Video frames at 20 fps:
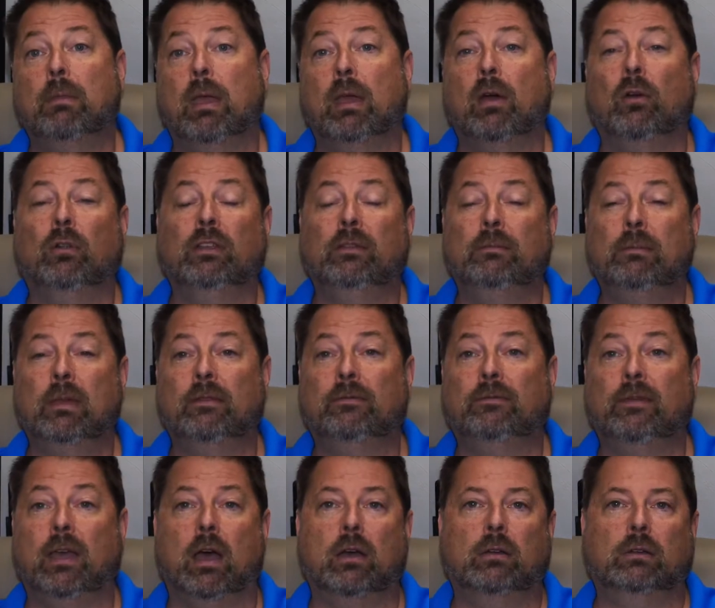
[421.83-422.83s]
only been
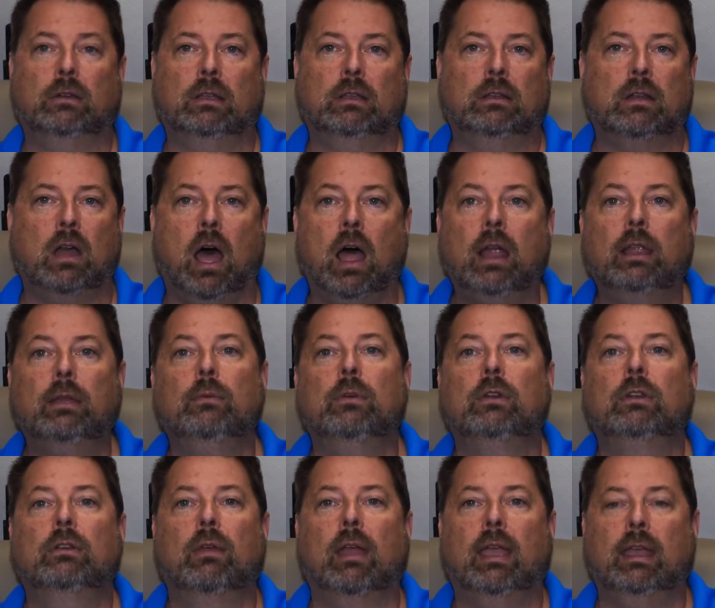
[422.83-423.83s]
found in
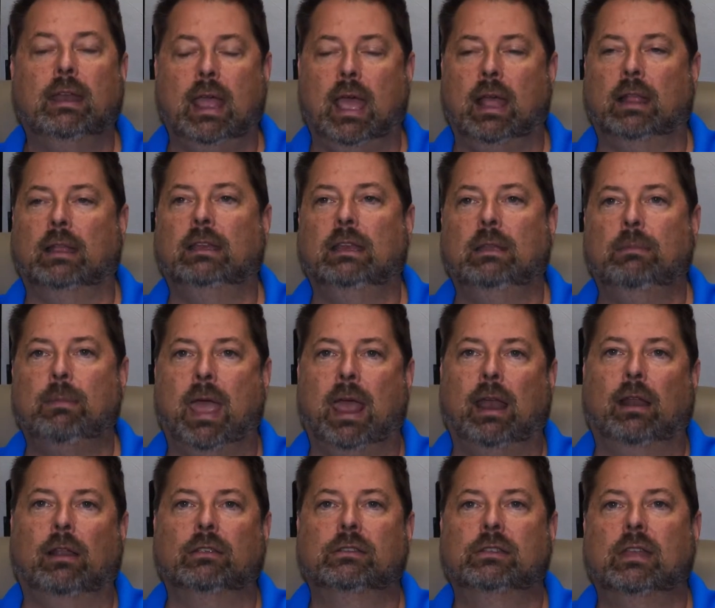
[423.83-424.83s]
Hollywood grade LED
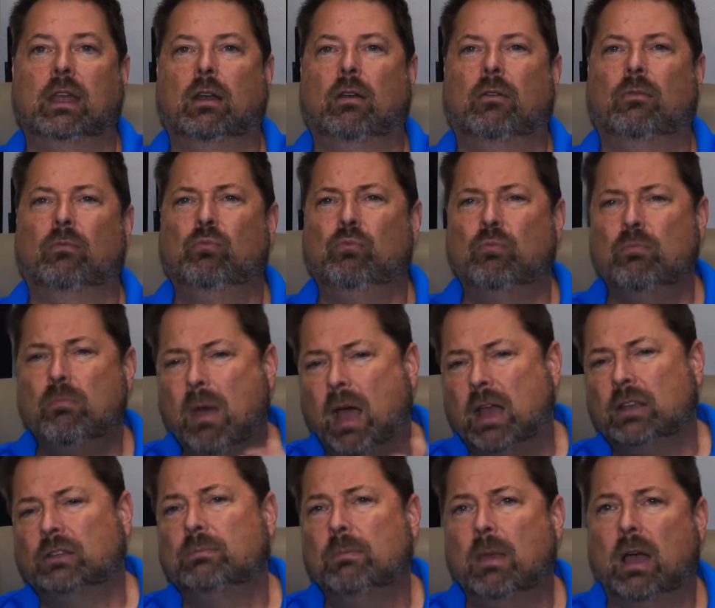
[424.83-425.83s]
panels that are
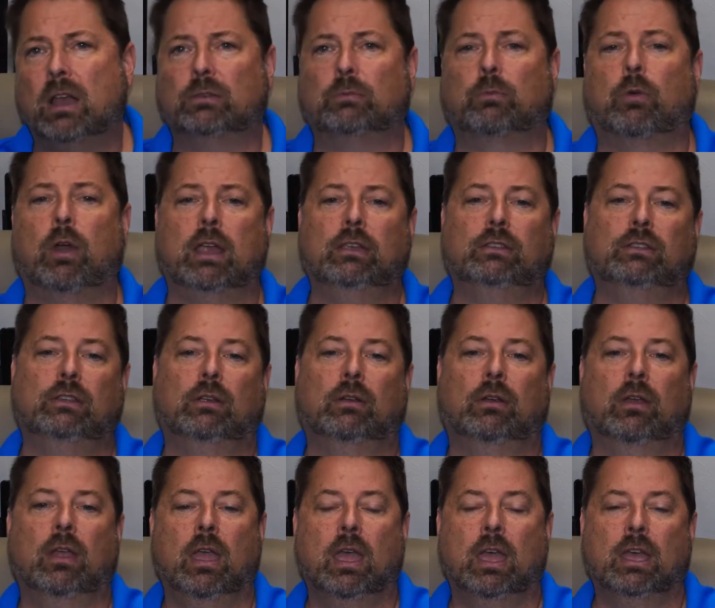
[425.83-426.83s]
much, much
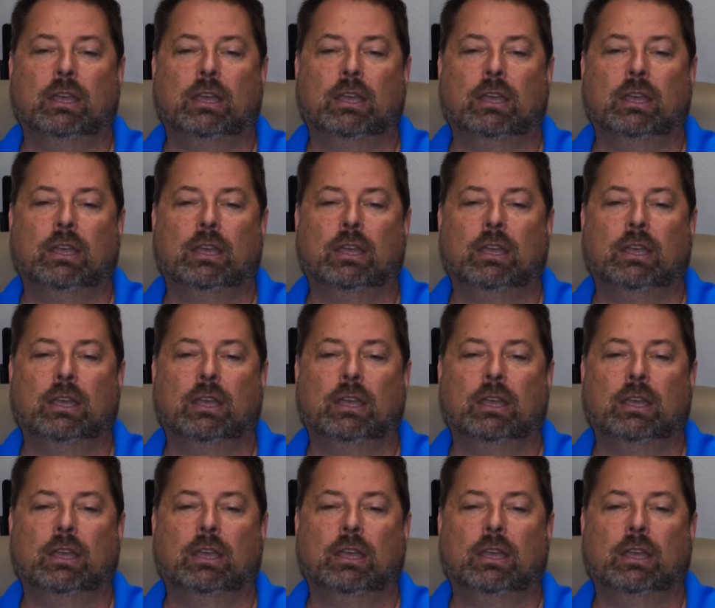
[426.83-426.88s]
pricier.